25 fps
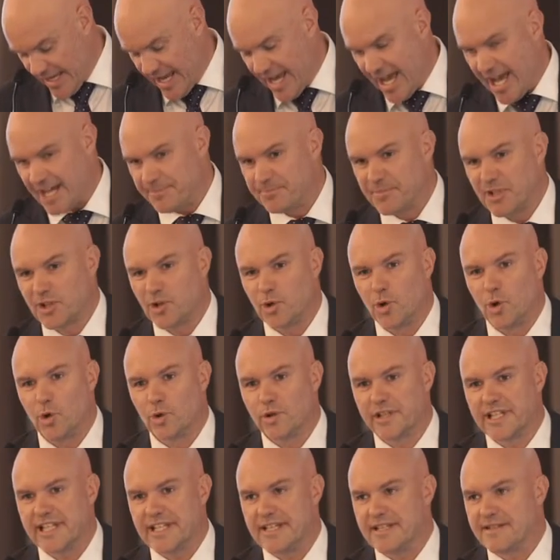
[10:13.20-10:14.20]
Arden
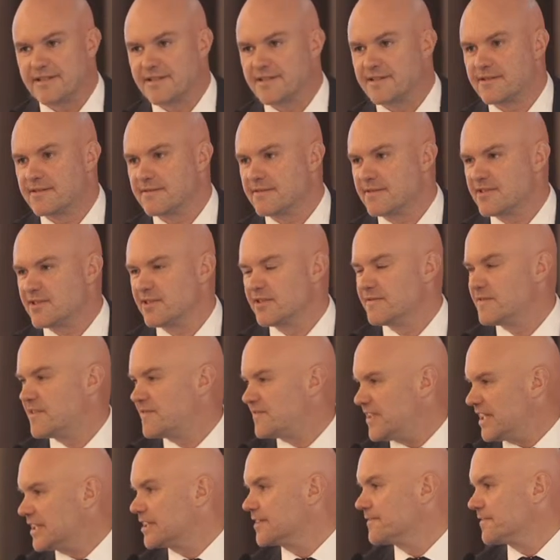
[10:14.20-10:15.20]
Macaulay is sort of
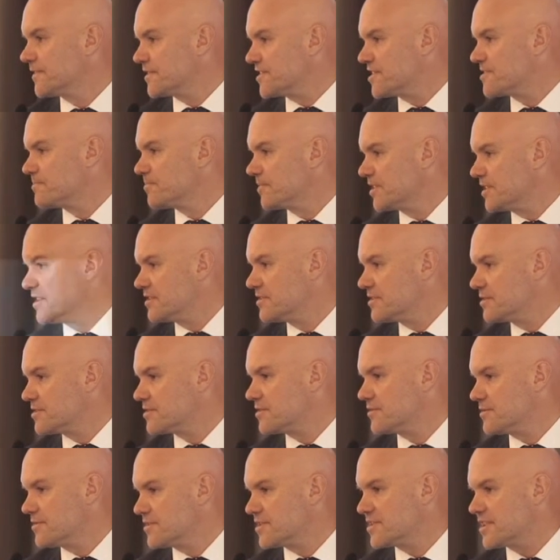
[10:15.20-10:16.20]
effectively split into
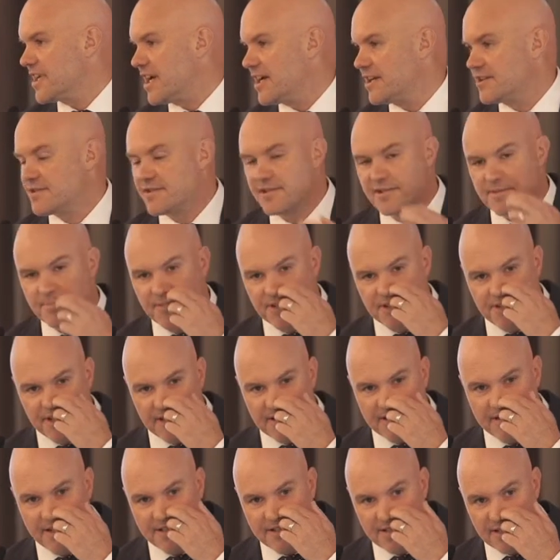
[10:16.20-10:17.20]
two stages, but the
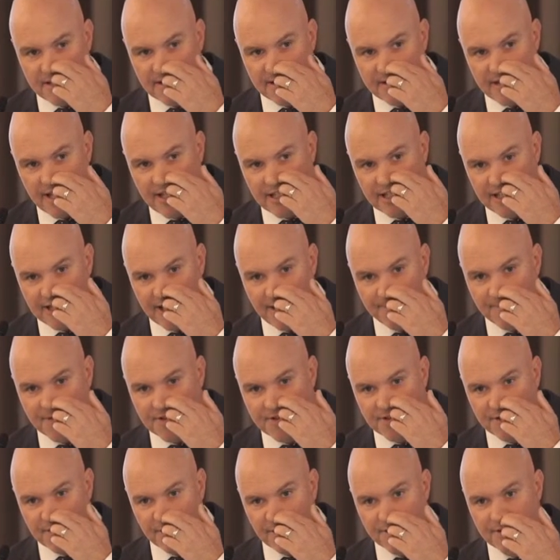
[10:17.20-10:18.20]
existing state
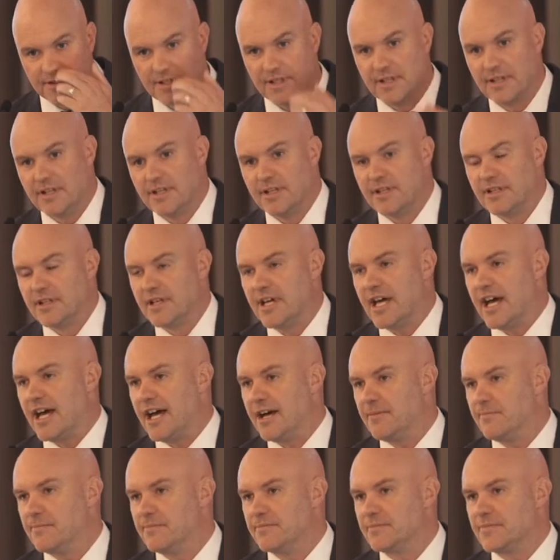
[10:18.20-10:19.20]
government's got,
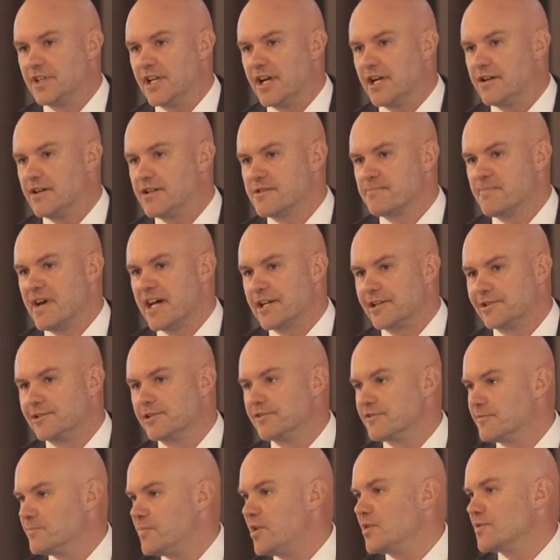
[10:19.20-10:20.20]
um, you know, has made a
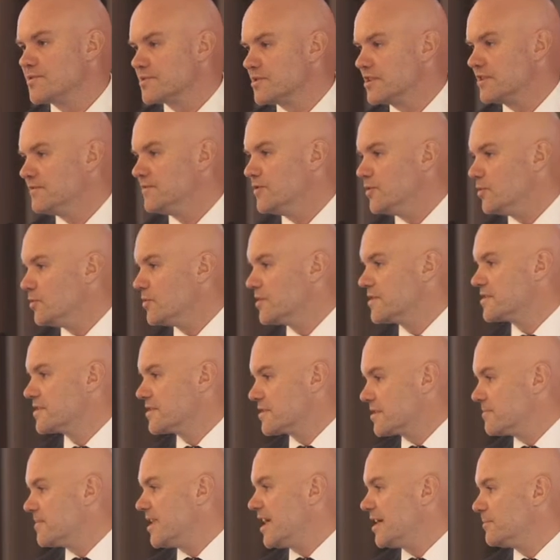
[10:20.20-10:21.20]
lot of positive
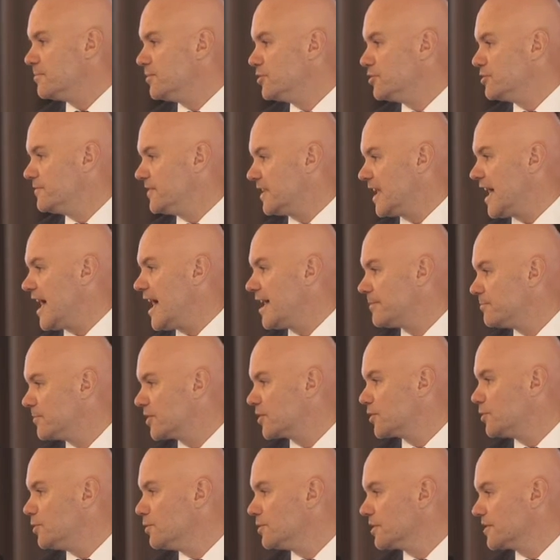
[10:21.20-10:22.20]
noises about moving Arden
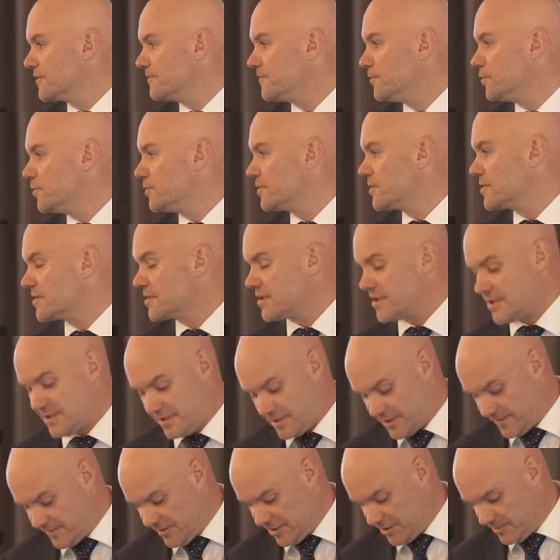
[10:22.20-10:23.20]
Macaulay forward as a
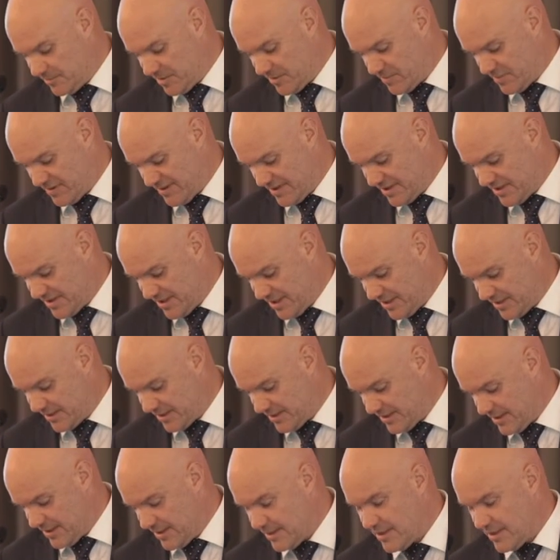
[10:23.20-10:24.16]
development precinct.